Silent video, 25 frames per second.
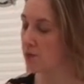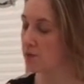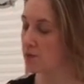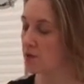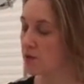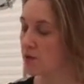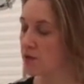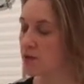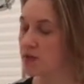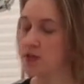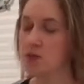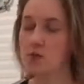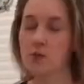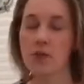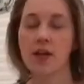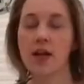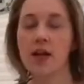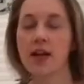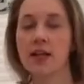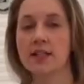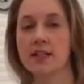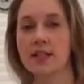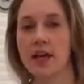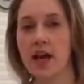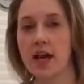So this one
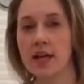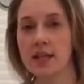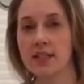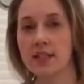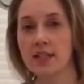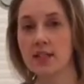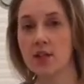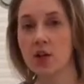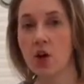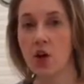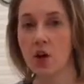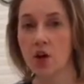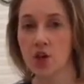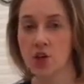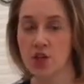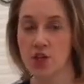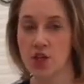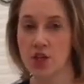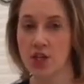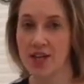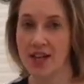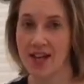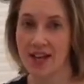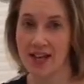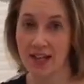has added
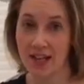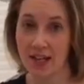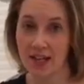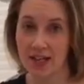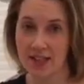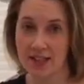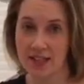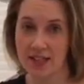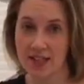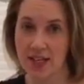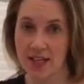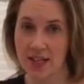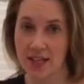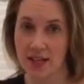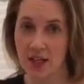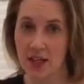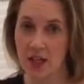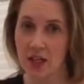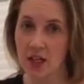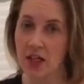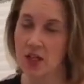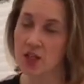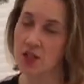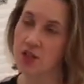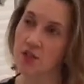collagen and elastin,
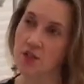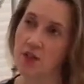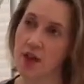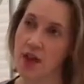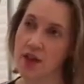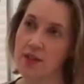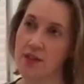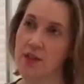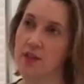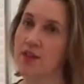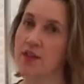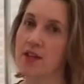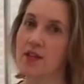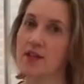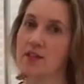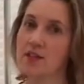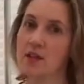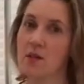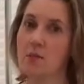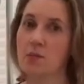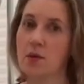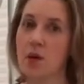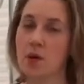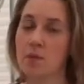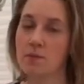so they're the things
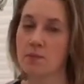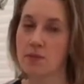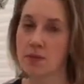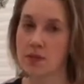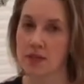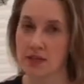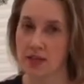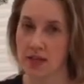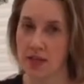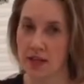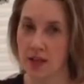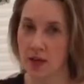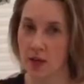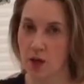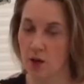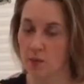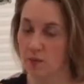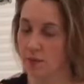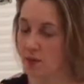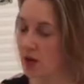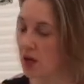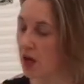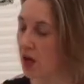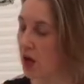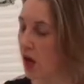that plump your skin
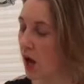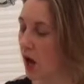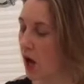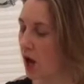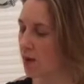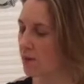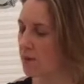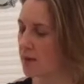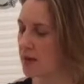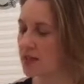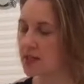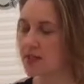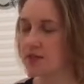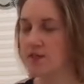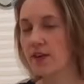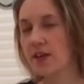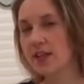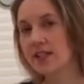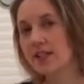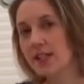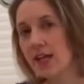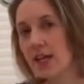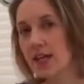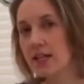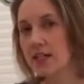up. It's
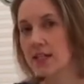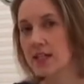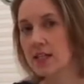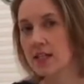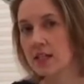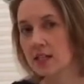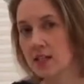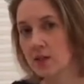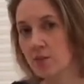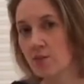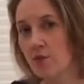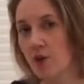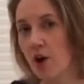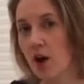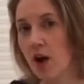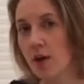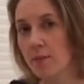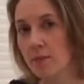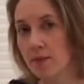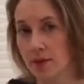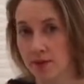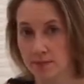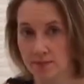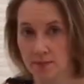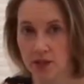fantastic as a
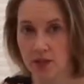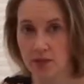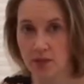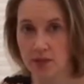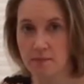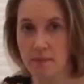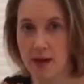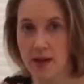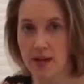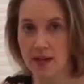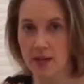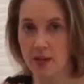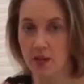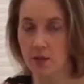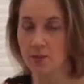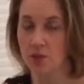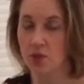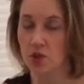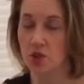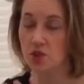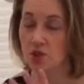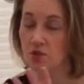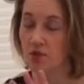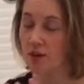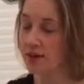primer under makeup,
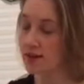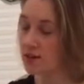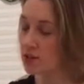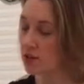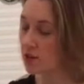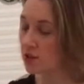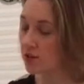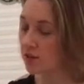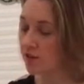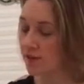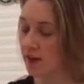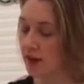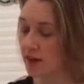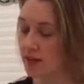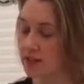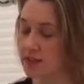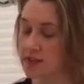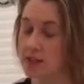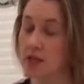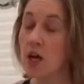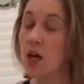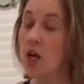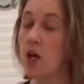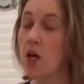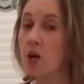so it's great on your
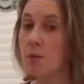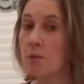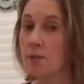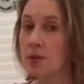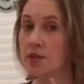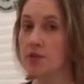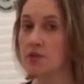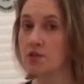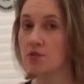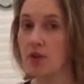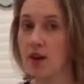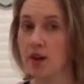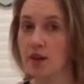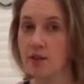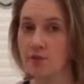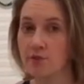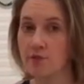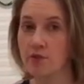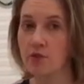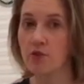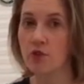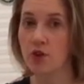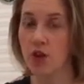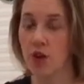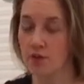face, but it's great
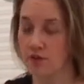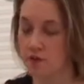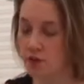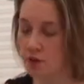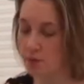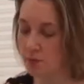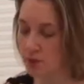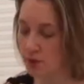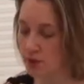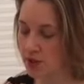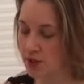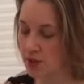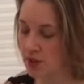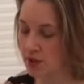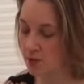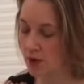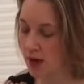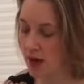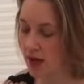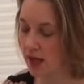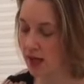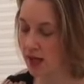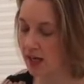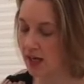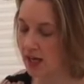for all over the body as
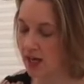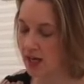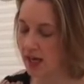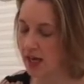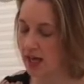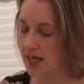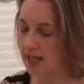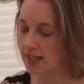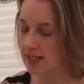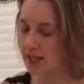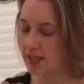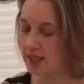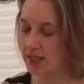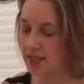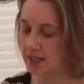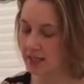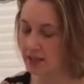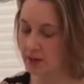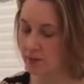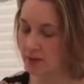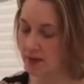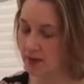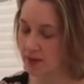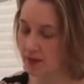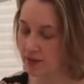well. It's a
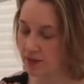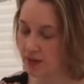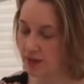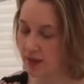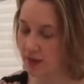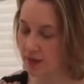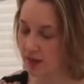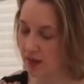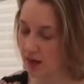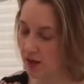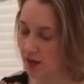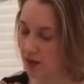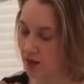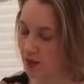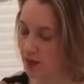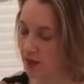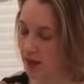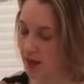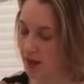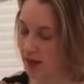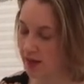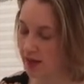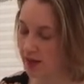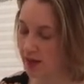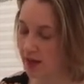little bit thicker
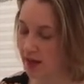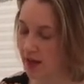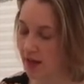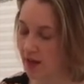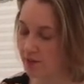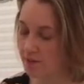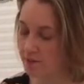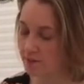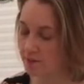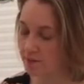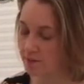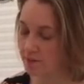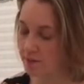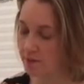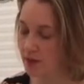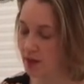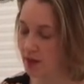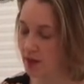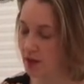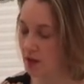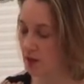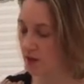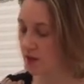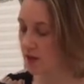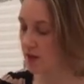than
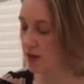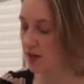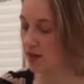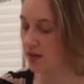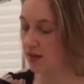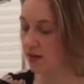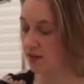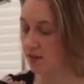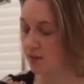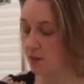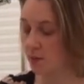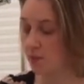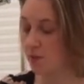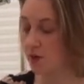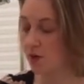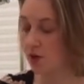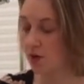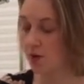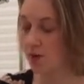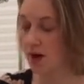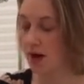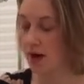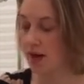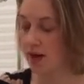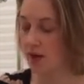the
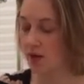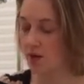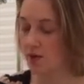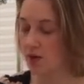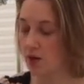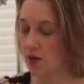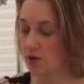blue aloe